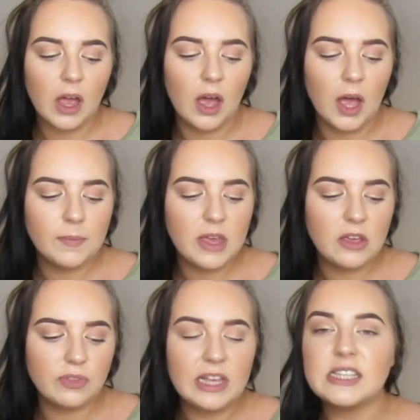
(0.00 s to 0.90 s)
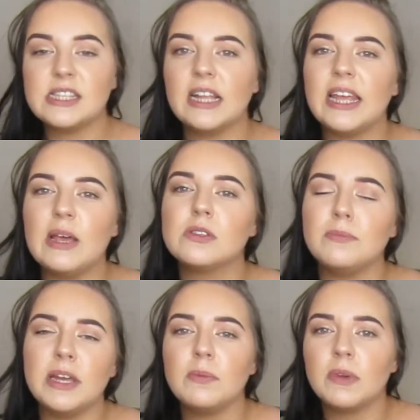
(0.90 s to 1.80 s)
If they said that it was a
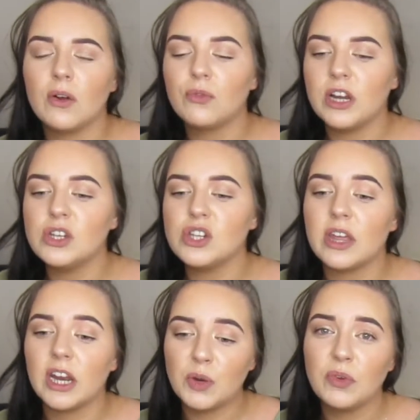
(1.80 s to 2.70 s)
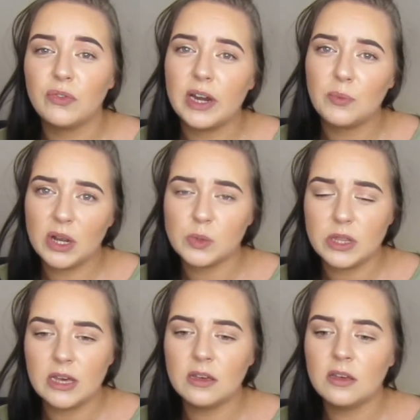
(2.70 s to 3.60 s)
medium coverage, then I'd be really impressed
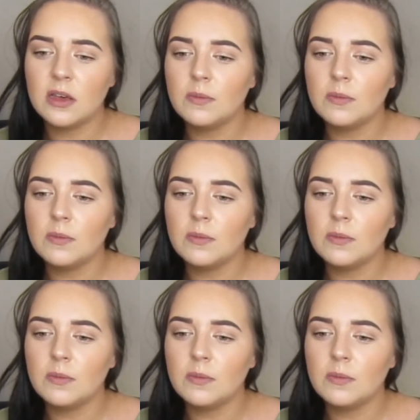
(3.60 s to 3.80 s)
with it.